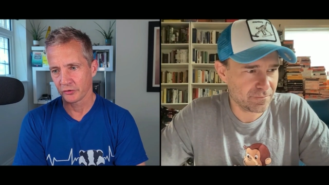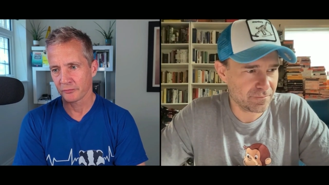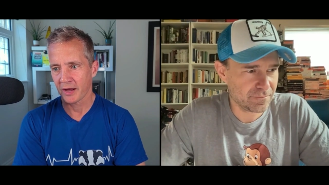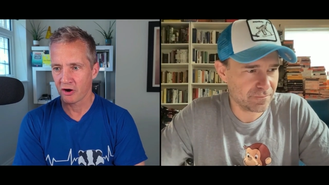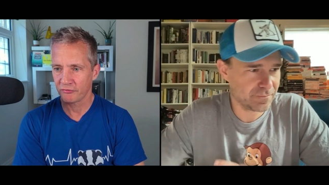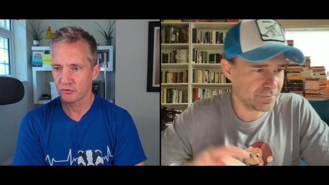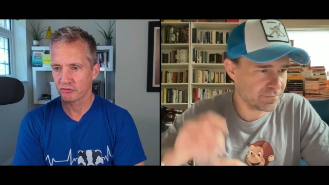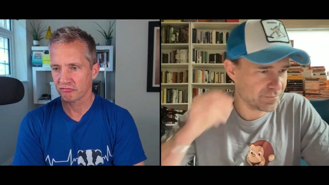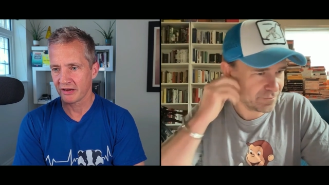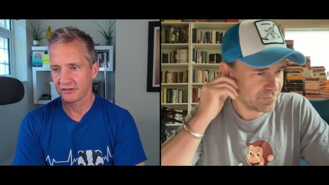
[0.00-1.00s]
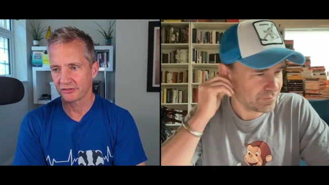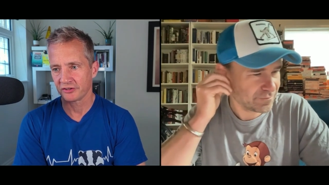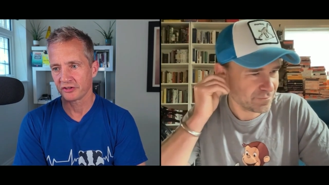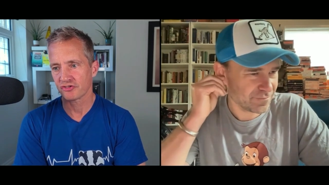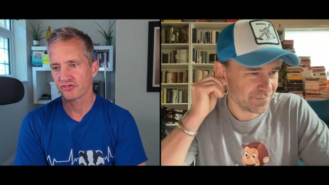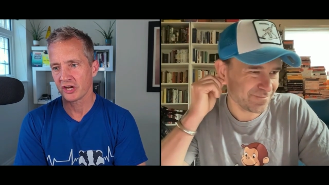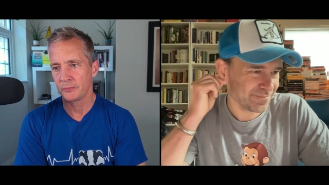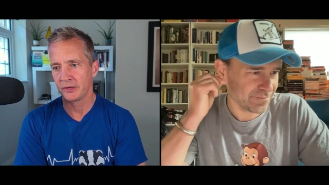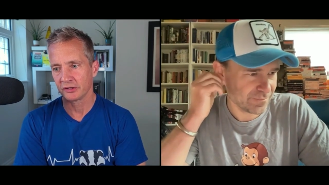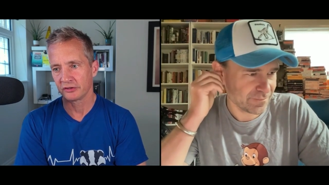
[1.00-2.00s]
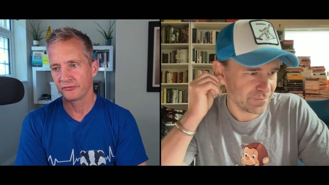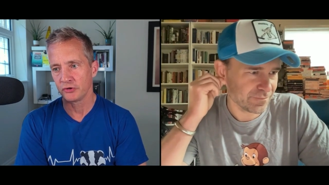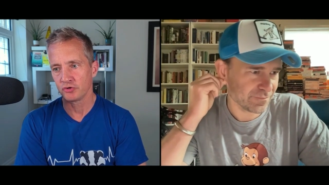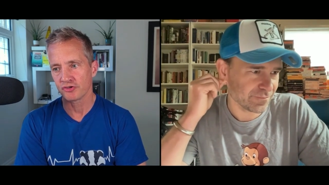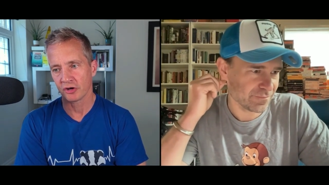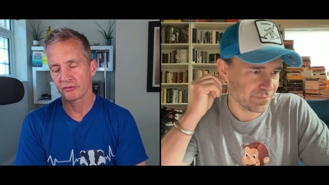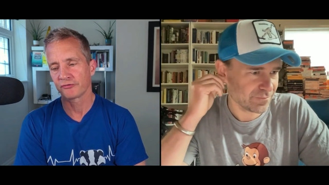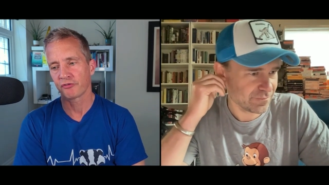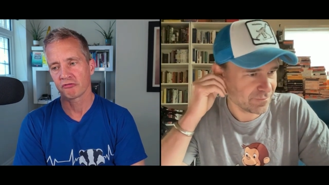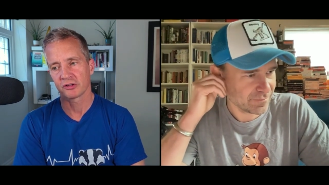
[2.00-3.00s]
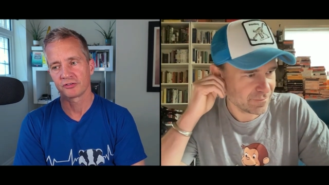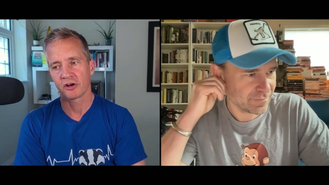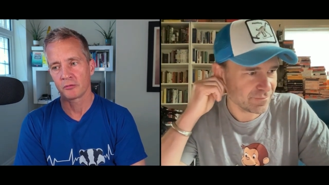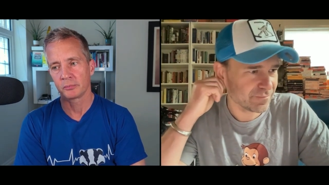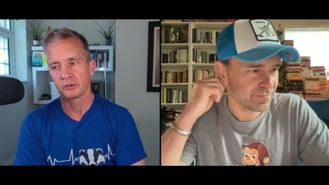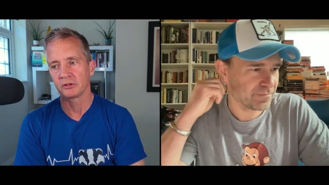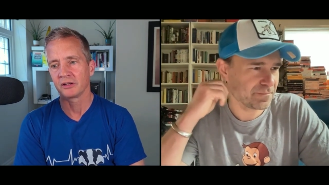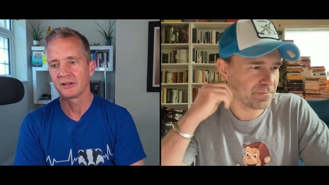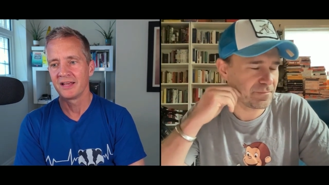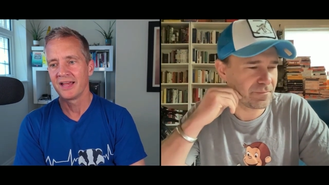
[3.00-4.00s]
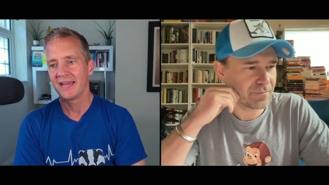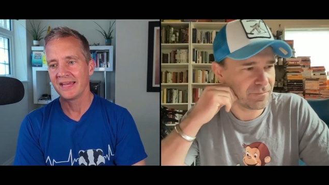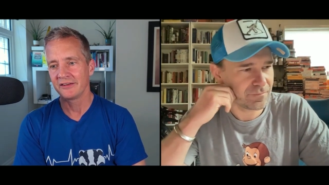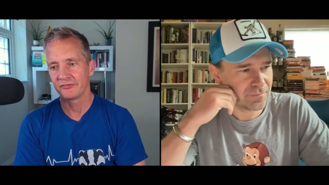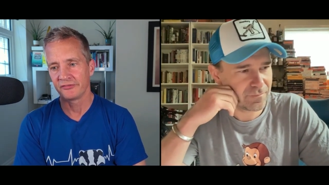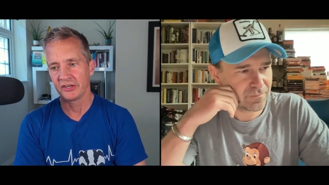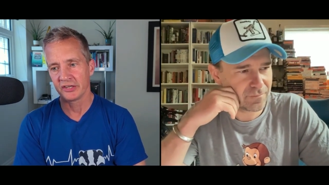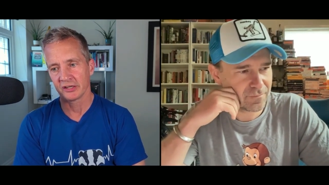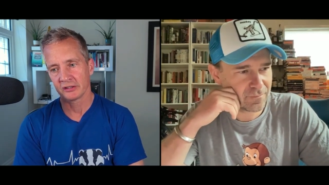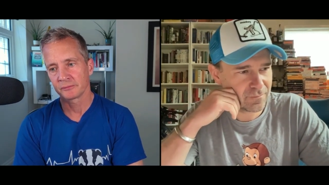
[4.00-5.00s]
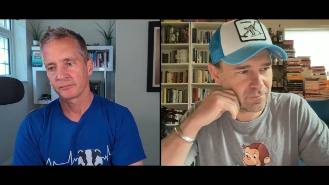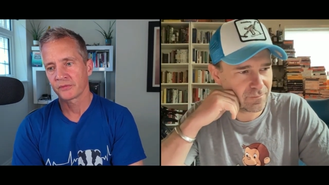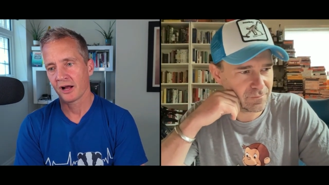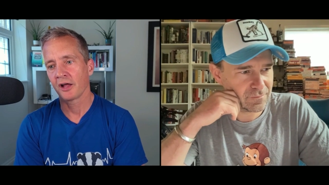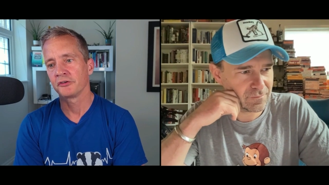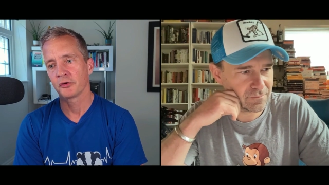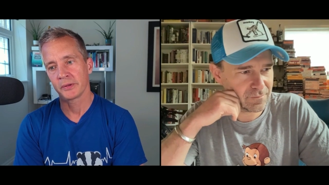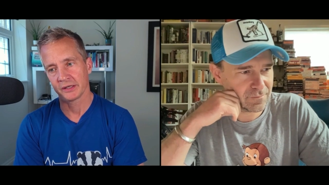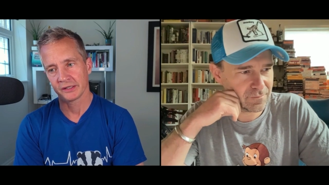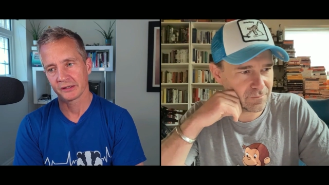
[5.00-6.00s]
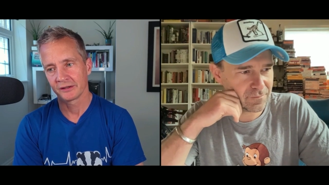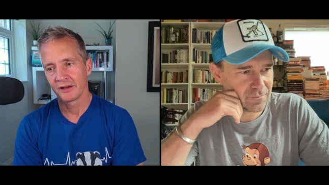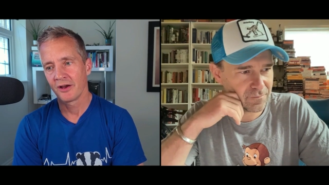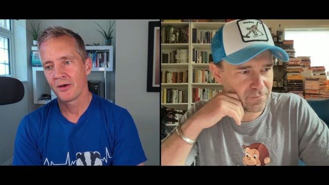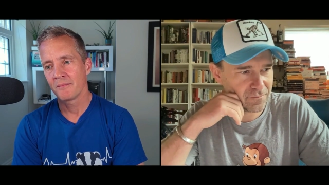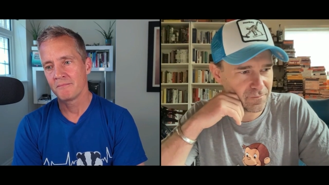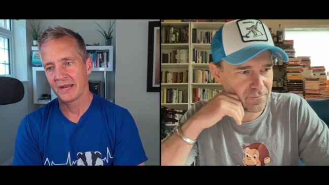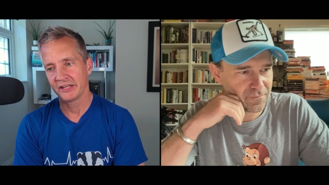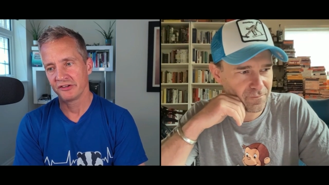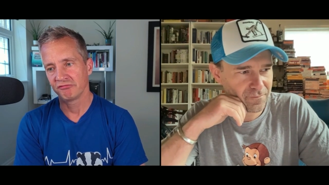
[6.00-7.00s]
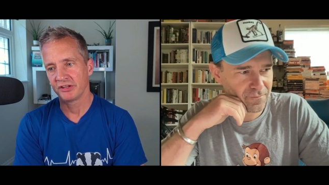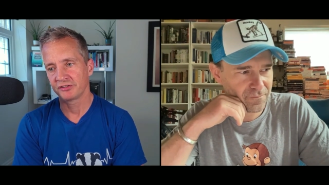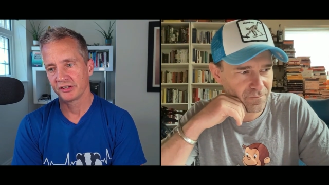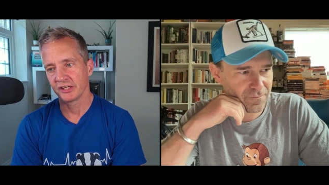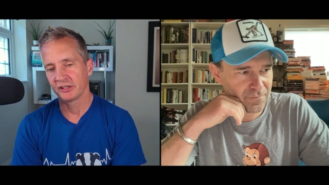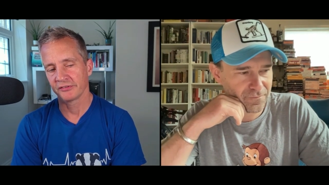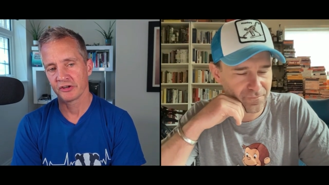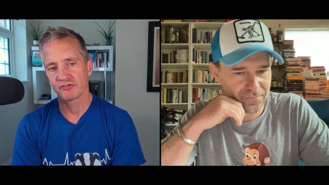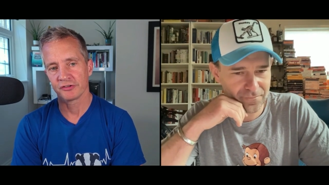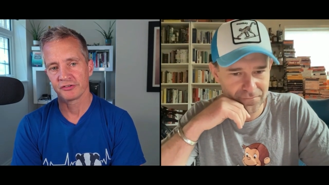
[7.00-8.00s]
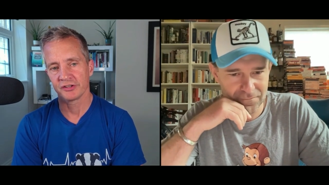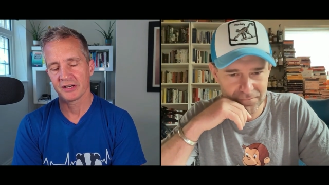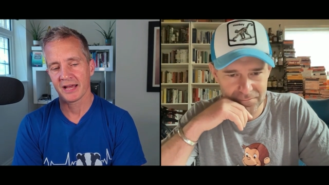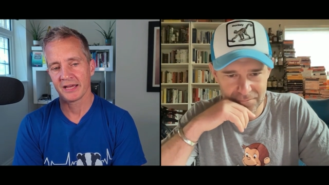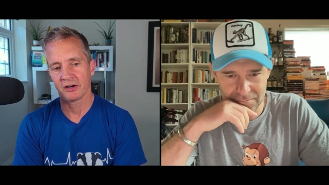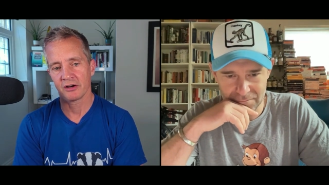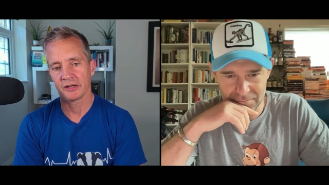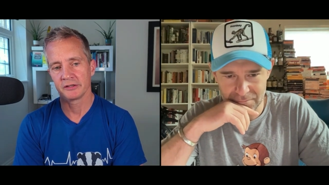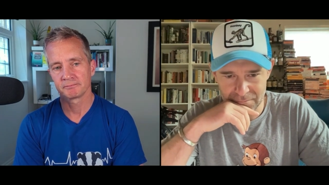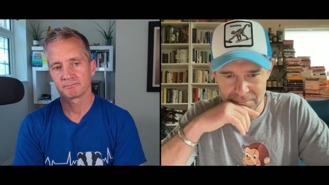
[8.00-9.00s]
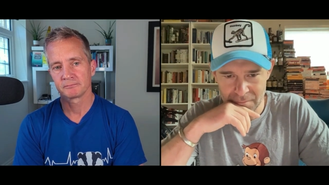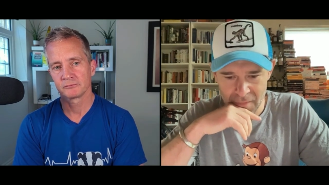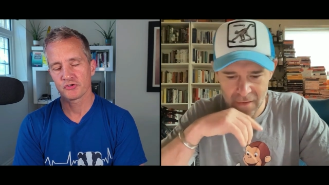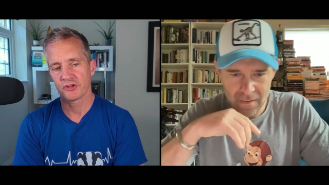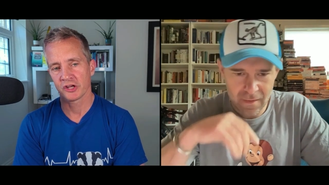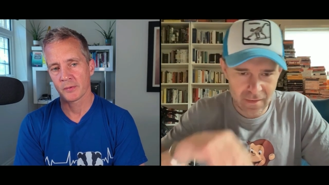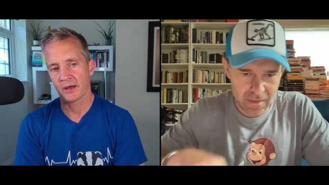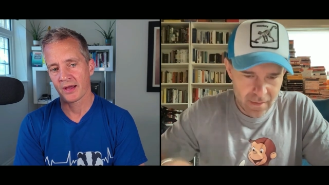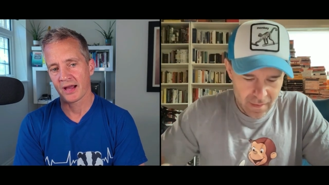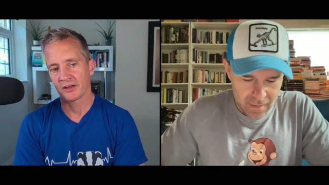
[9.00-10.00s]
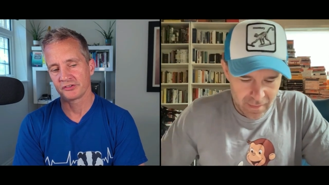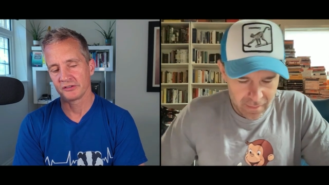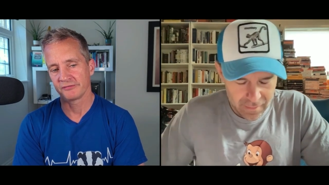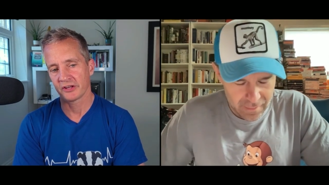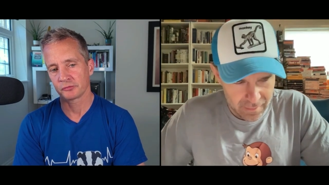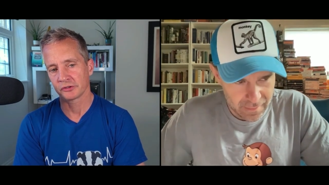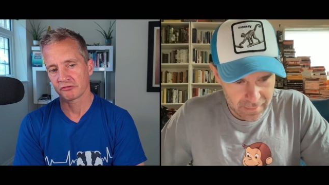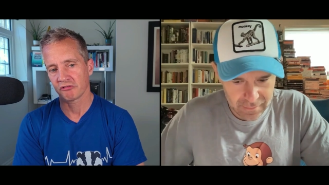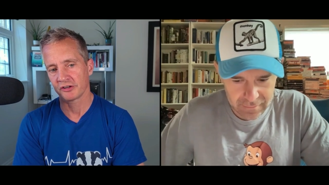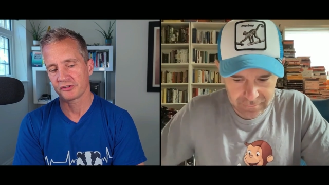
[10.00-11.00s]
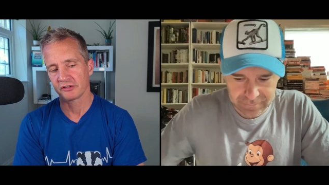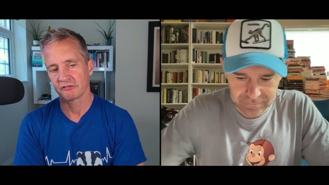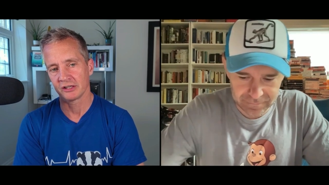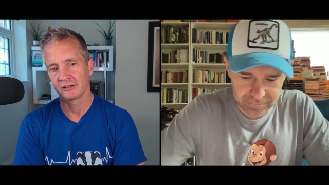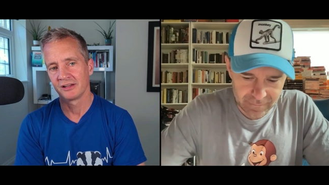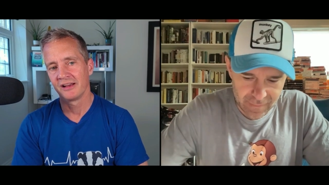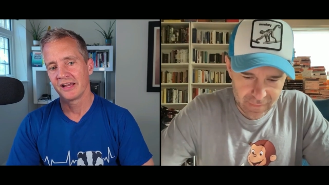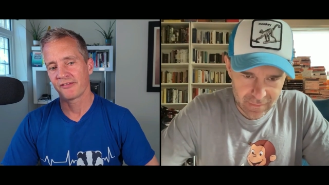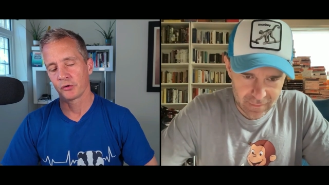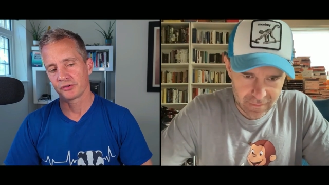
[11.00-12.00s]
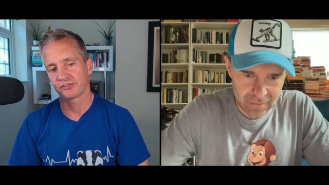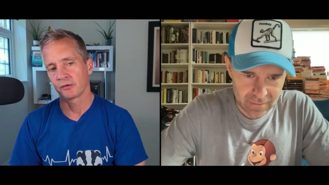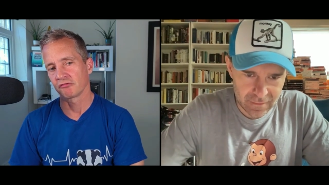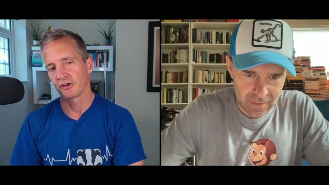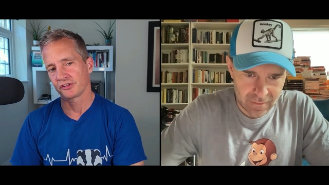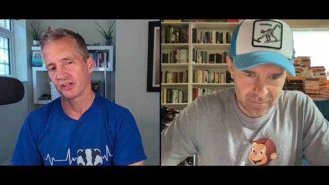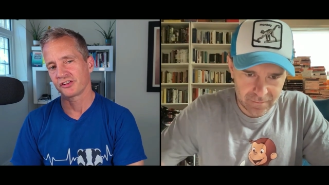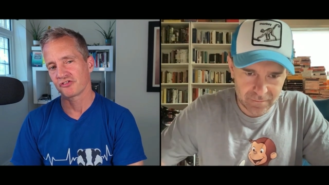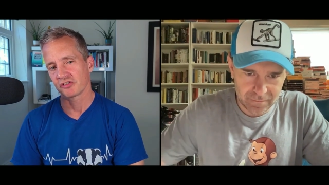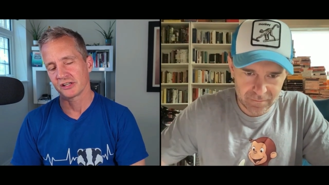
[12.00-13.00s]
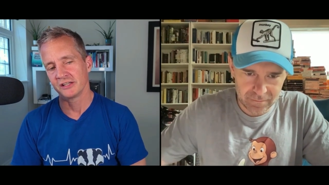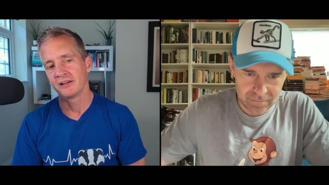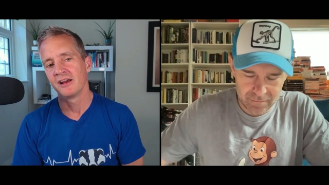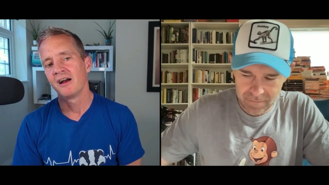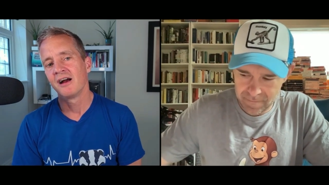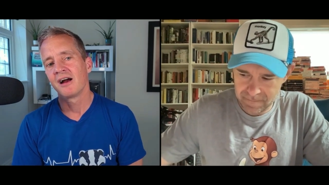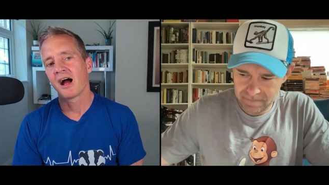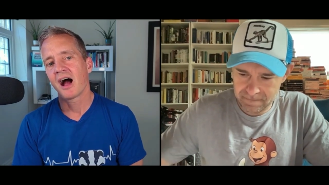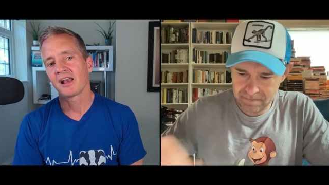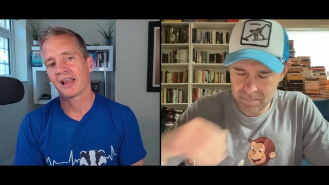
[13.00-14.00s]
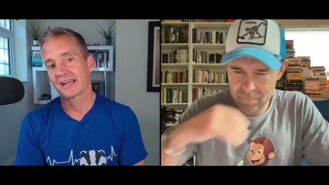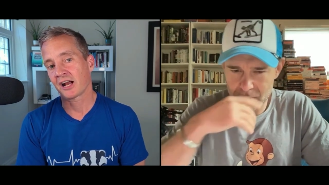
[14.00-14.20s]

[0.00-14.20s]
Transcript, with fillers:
Speaker 1: with powerful trends that are shaping the future? For example, Nvidia underpinning many recent innovations in AI. What do you think about that as an investment criteria? If I were to summarize it, essentially, like